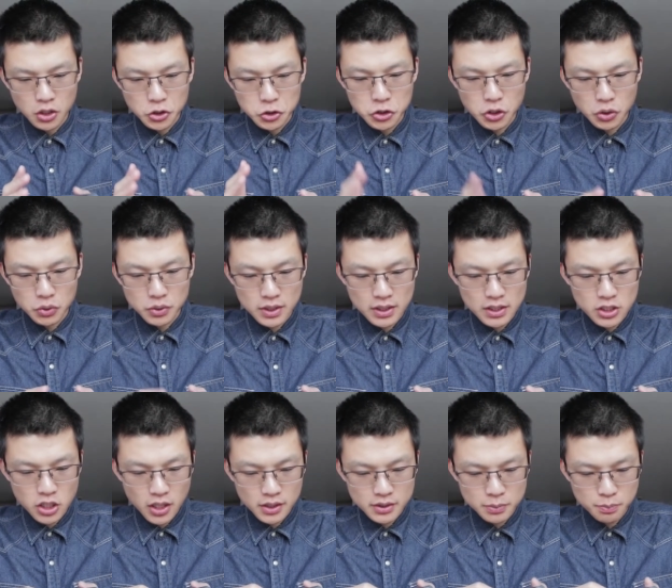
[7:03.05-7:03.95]
So
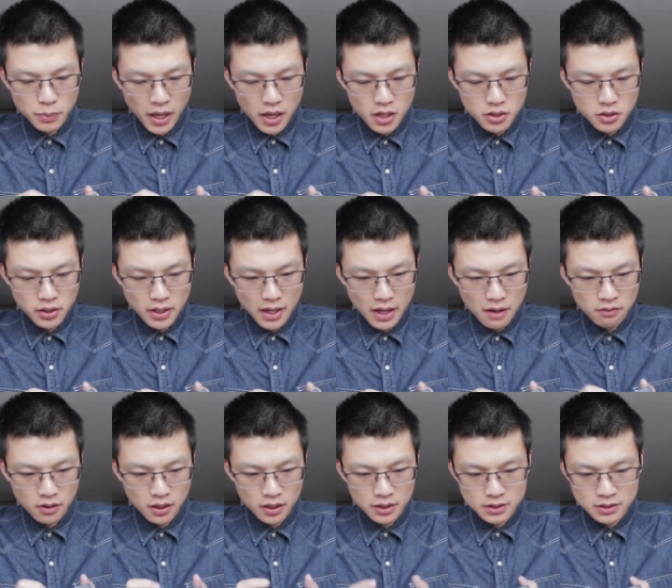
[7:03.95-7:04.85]
DJI's battery
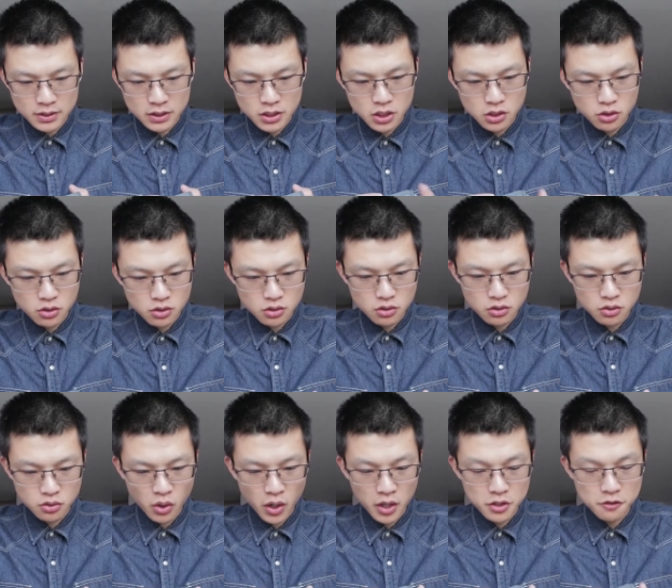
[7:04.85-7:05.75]
have a
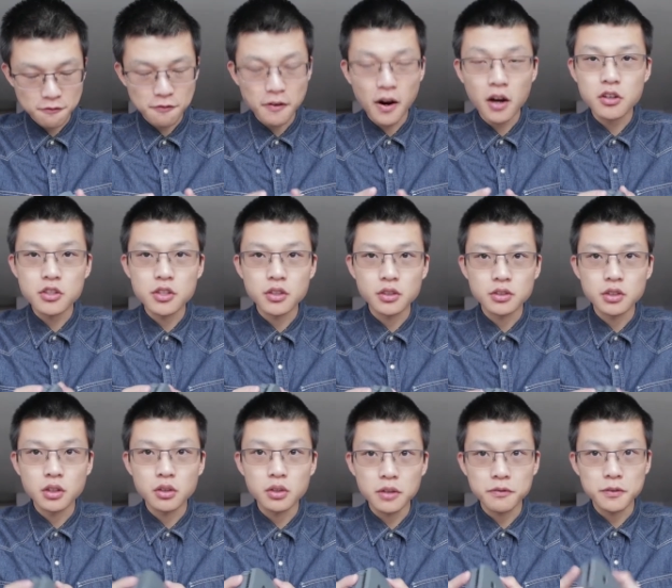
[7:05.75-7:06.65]
strange function.
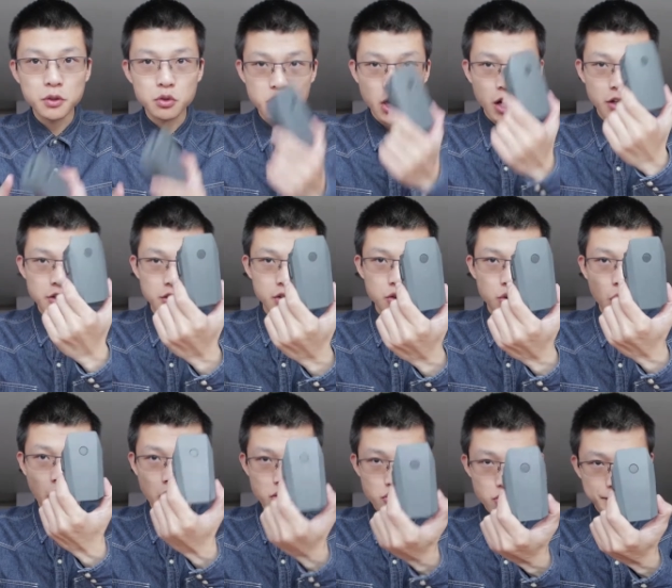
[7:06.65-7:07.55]
So if you charge it to
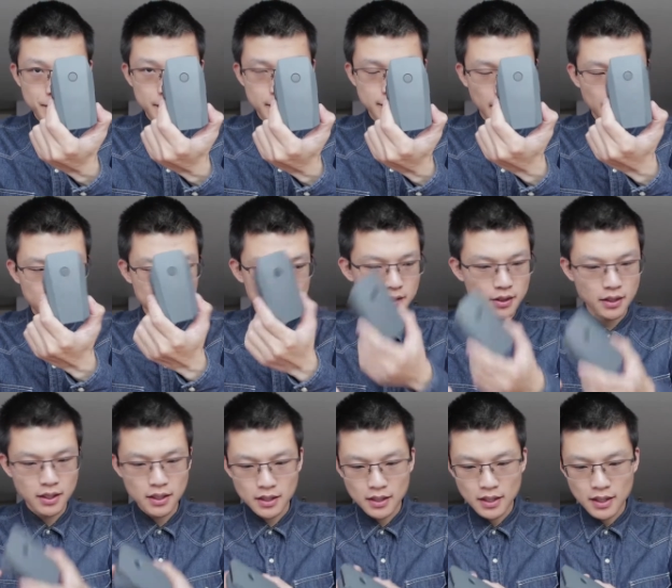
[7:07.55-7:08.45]
100%
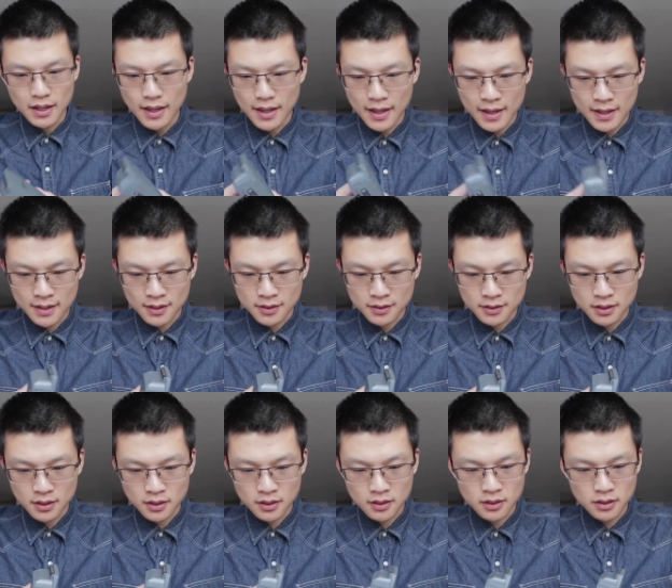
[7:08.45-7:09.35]
and
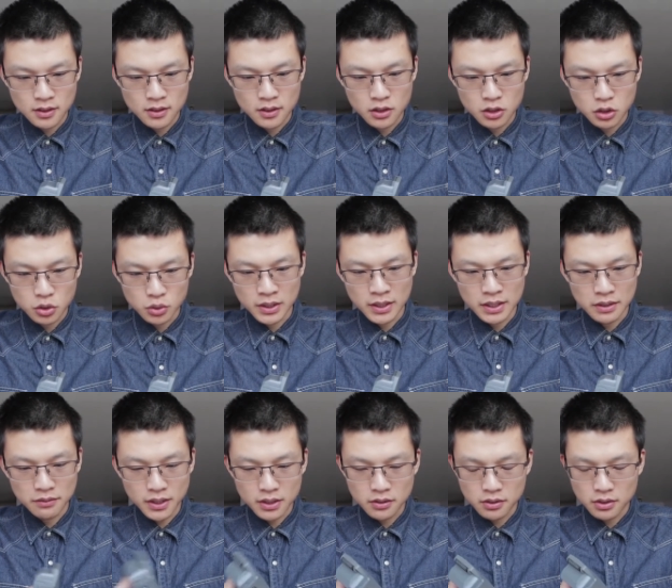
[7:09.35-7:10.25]
you
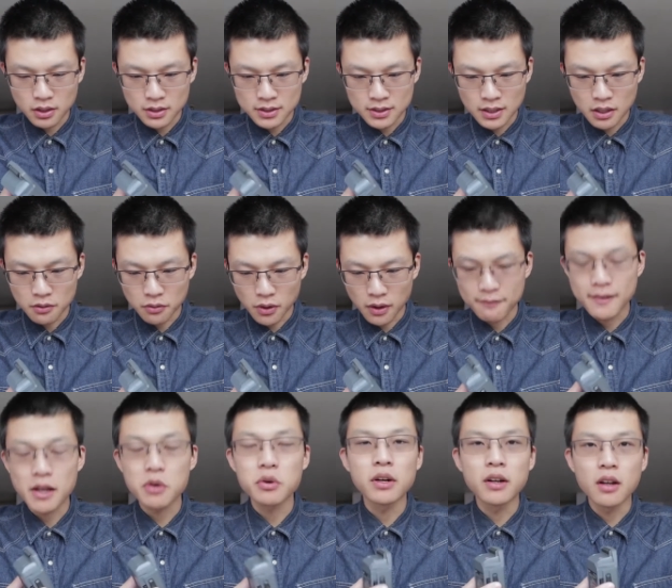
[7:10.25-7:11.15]
leave it there for a
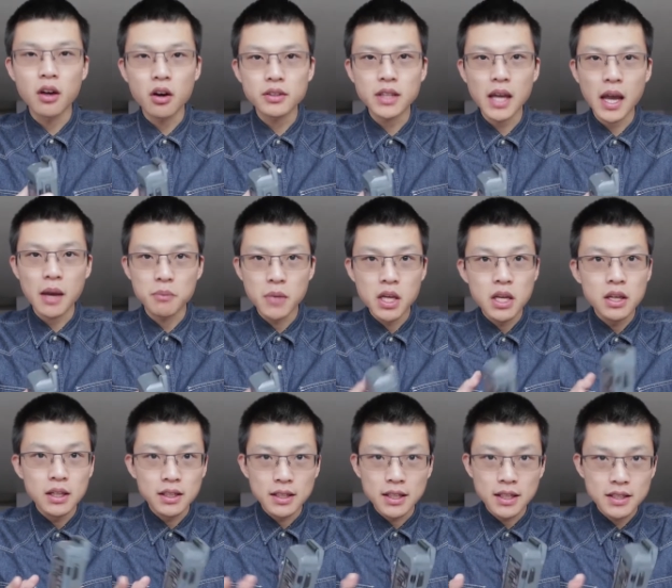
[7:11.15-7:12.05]
very long time,
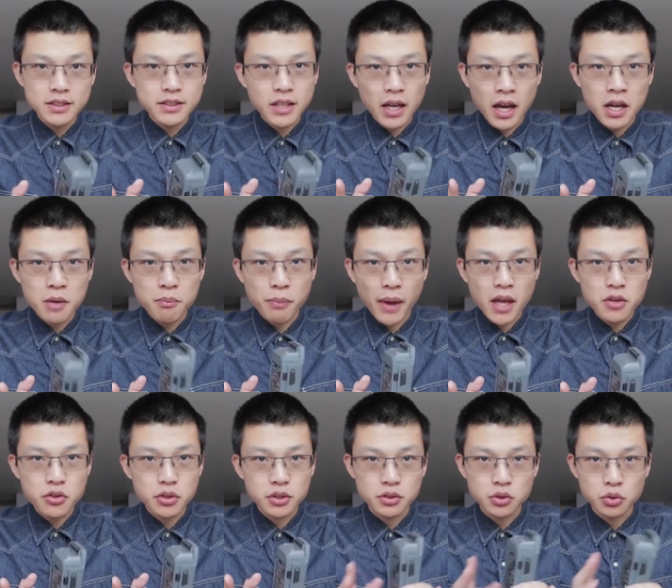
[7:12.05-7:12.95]
lithium-ion
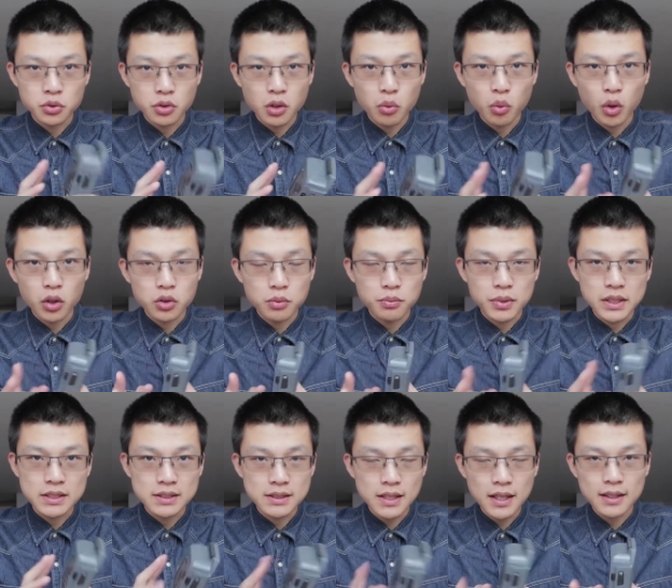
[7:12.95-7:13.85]
batteries do not want to be
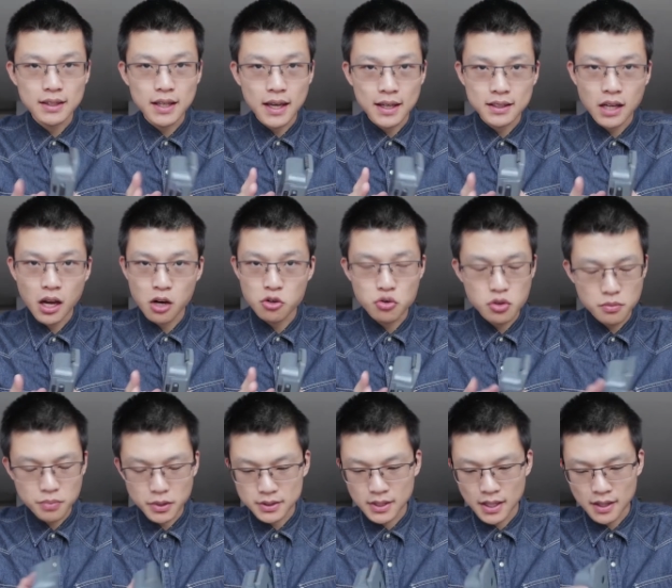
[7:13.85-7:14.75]
stayed at
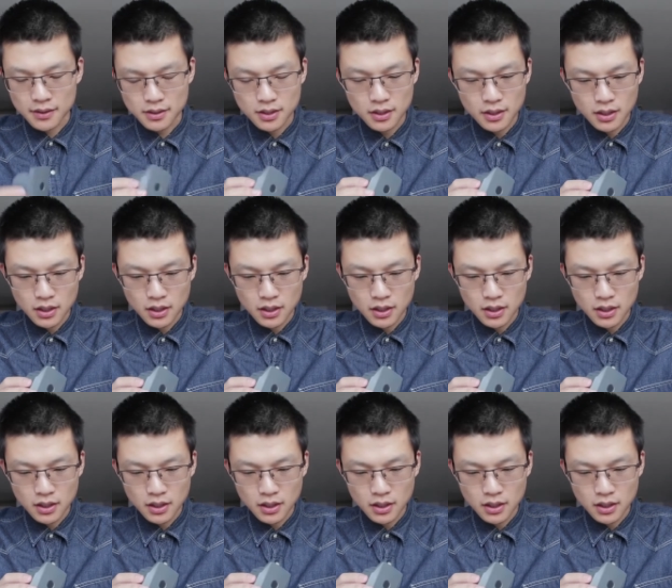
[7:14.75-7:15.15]
100%.